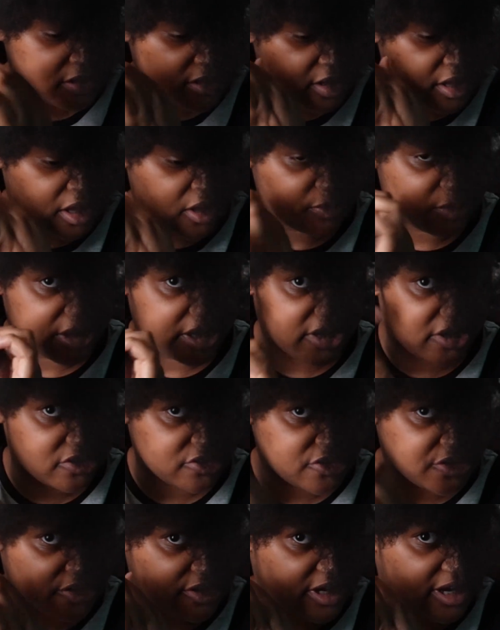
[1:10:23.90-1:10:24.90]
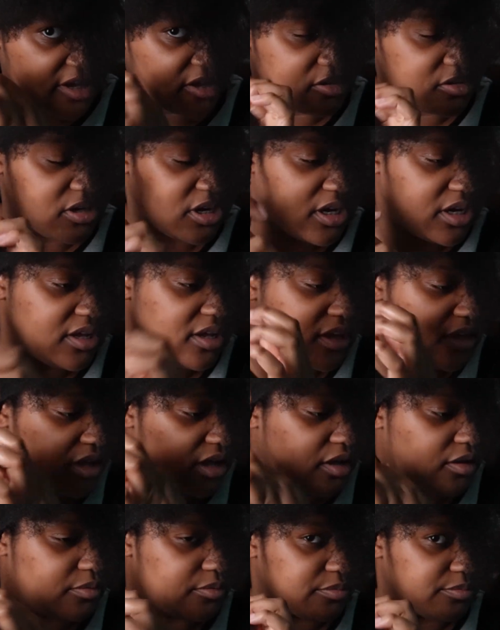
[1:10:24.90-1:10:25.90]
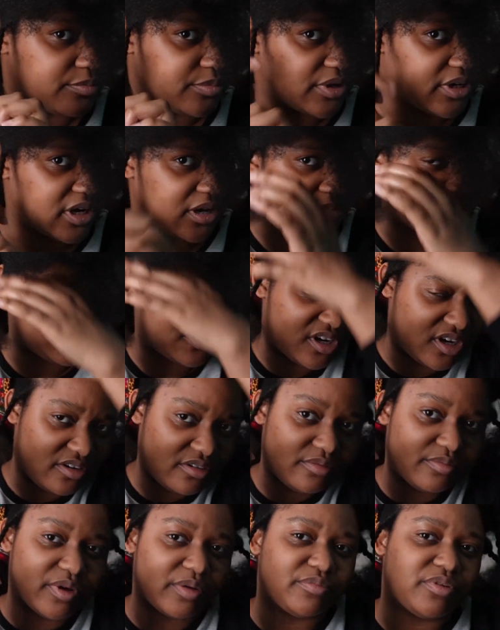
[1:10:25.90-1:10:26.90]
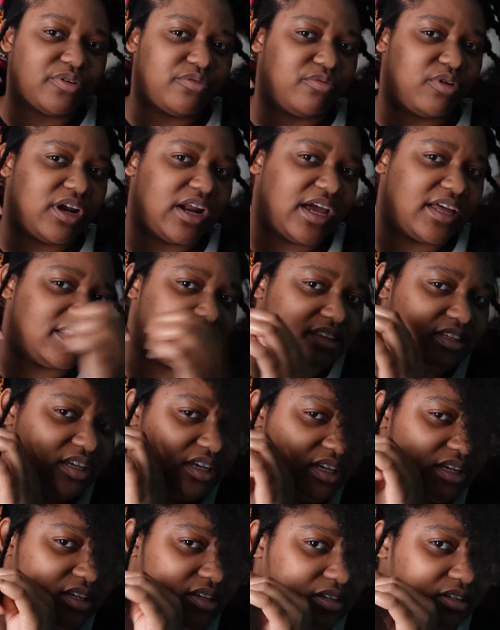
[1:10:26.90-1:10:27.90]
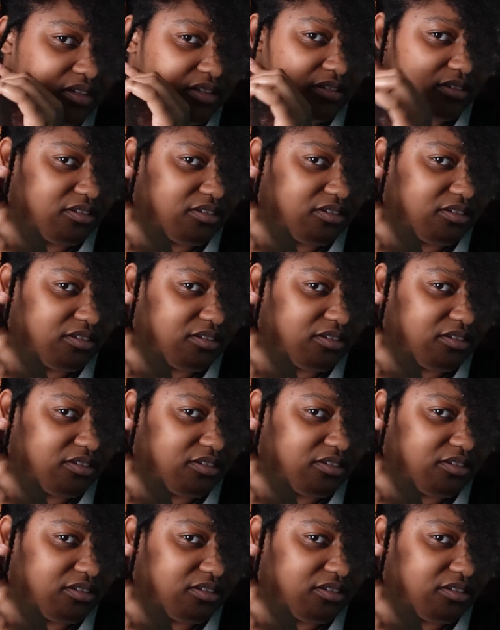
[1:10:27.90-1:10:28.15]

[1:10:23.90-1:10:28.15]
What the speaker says: how my hair turned out, but I'm trying to remember what I did.